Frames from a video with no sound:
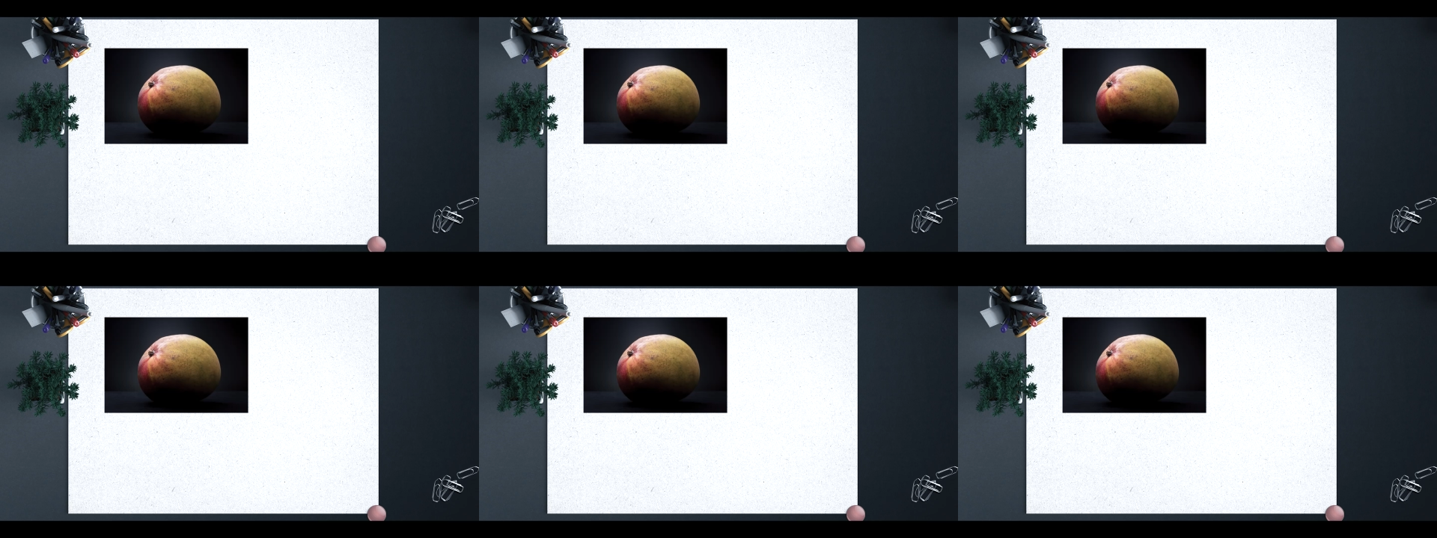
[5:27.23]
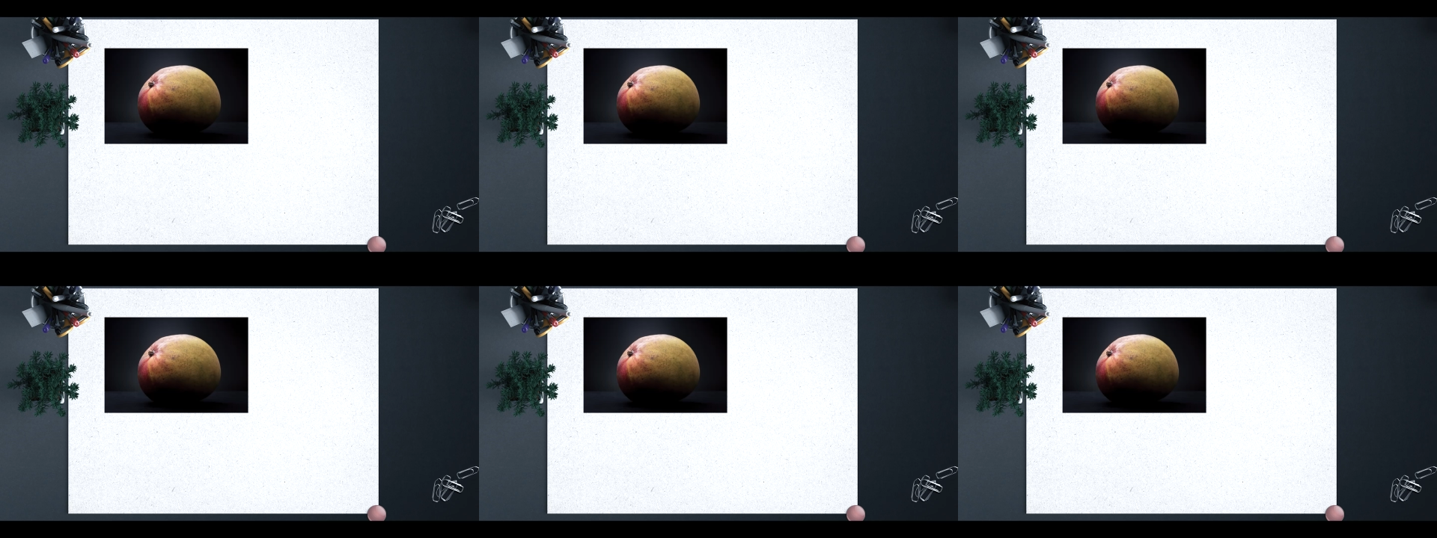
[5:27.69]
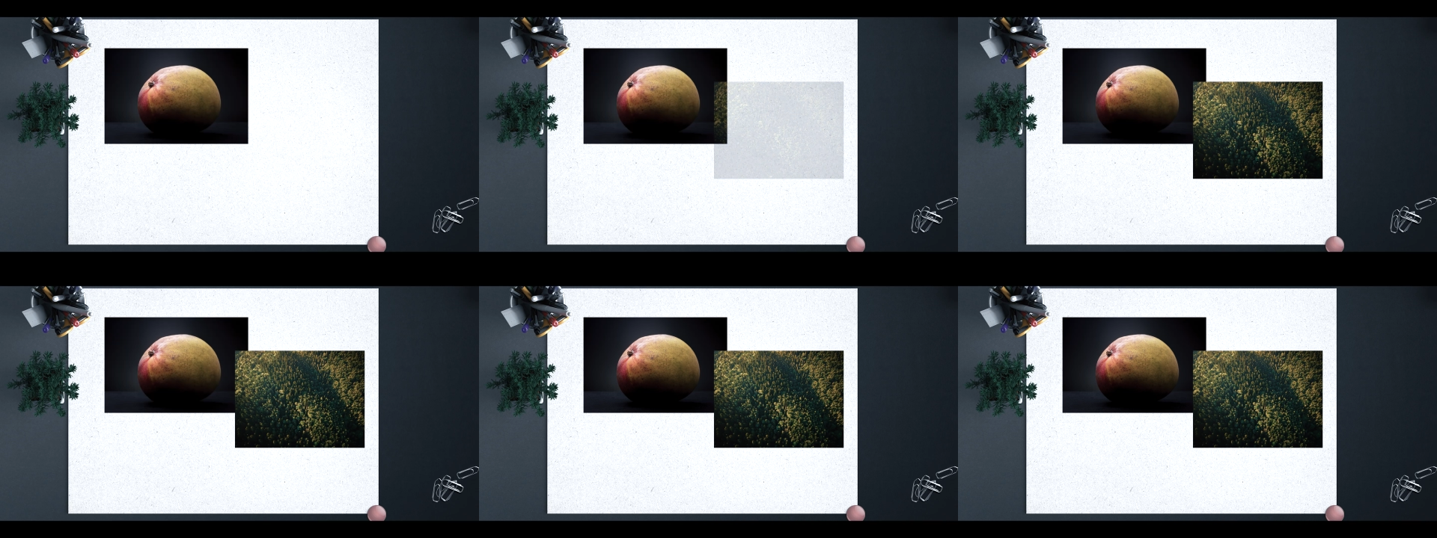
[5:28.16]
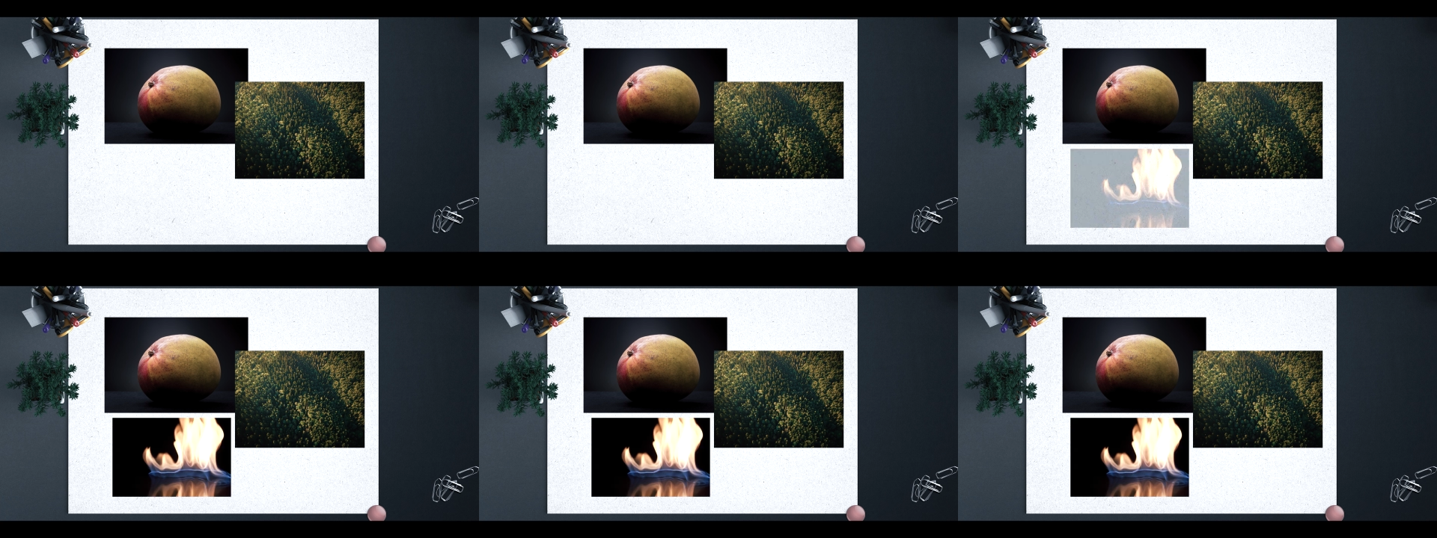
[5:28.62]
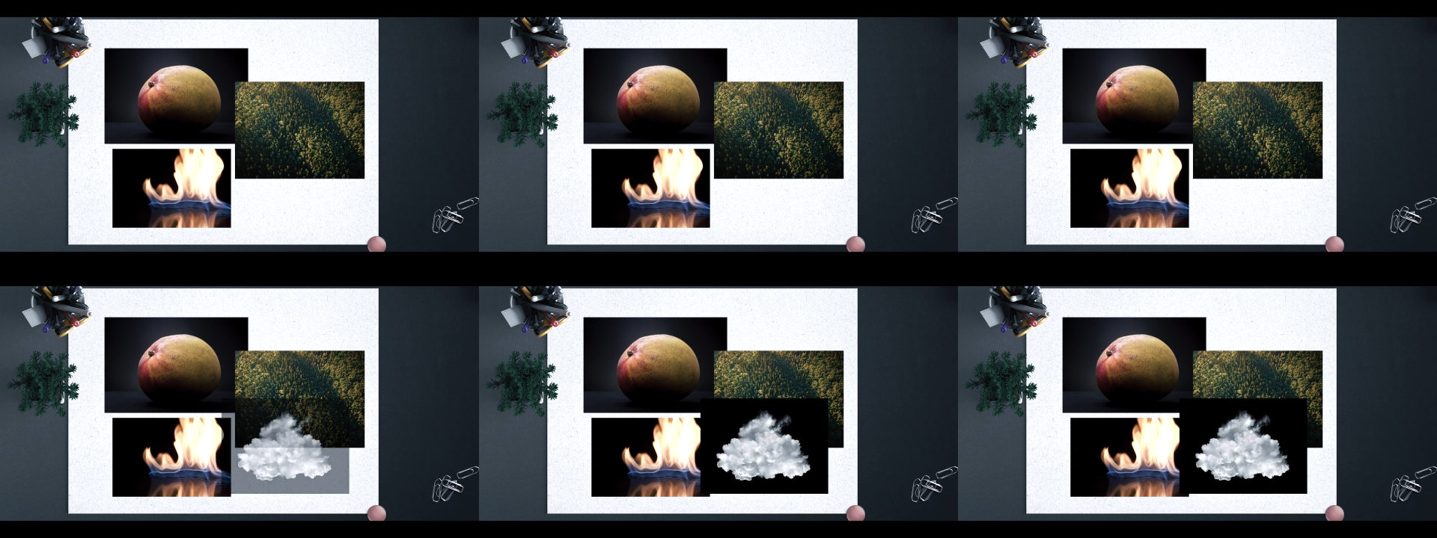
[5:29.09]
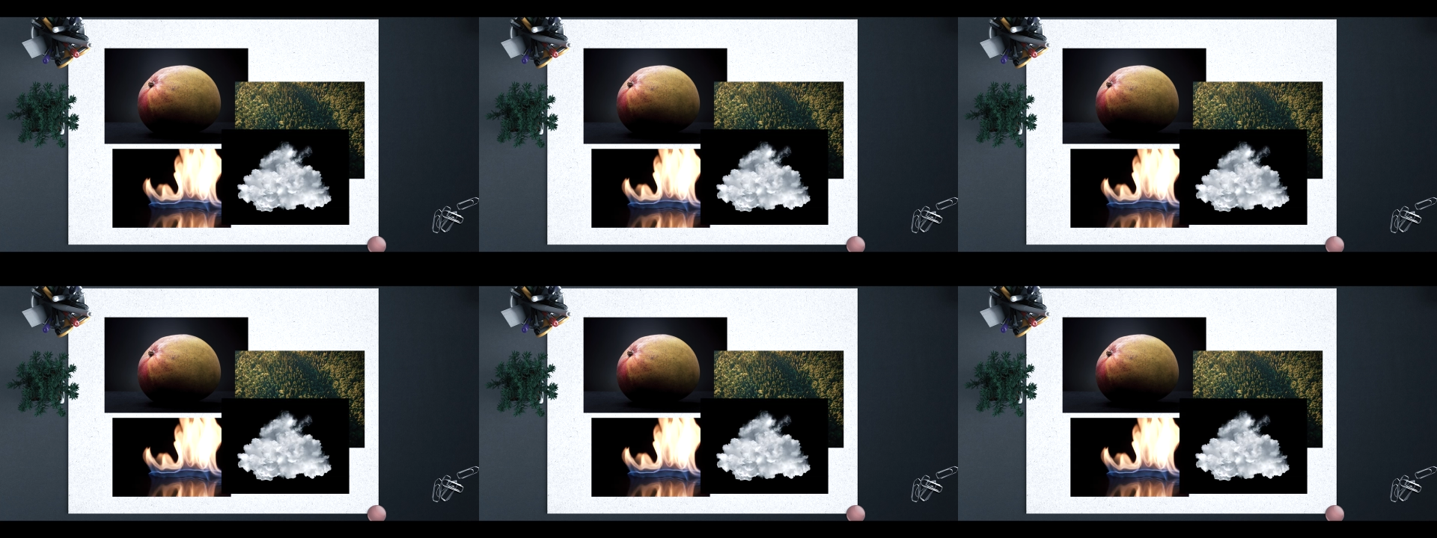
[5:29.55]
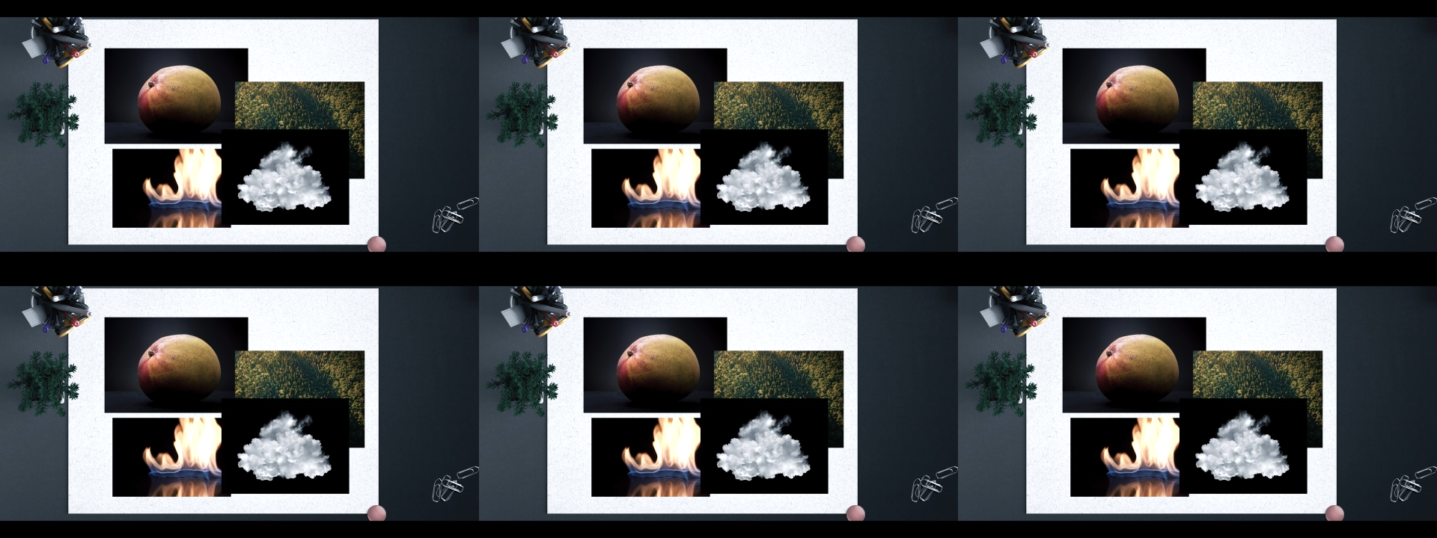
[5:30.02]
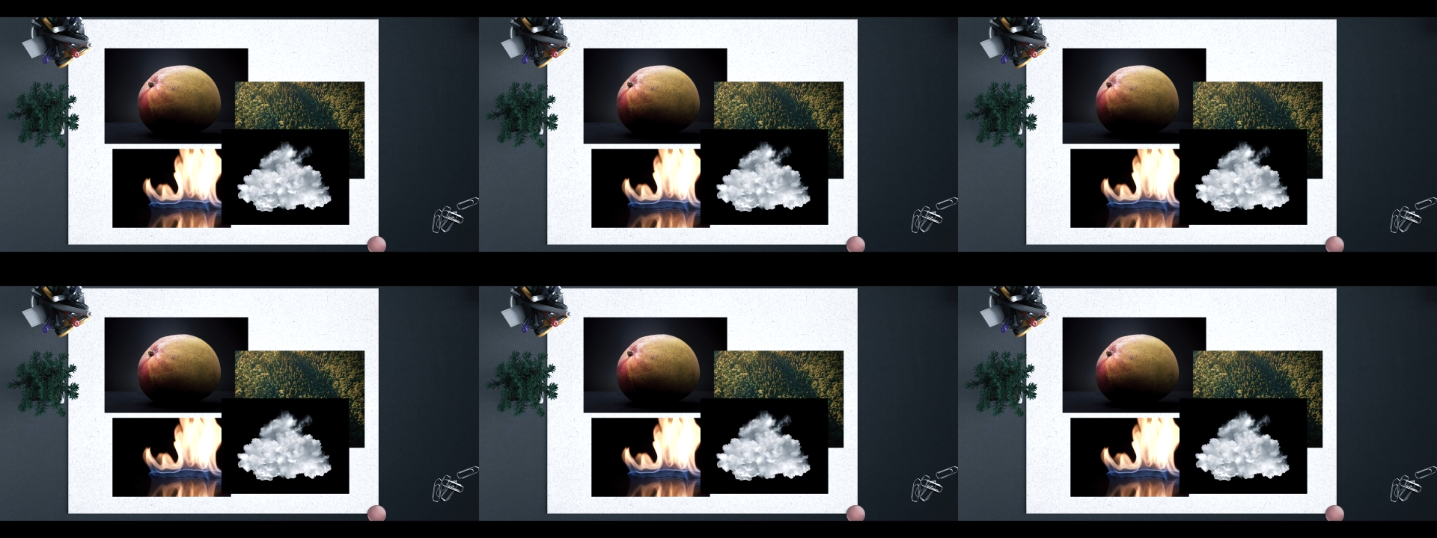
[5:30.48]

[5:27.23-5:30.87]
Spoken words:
Nobody's mouth can be seen.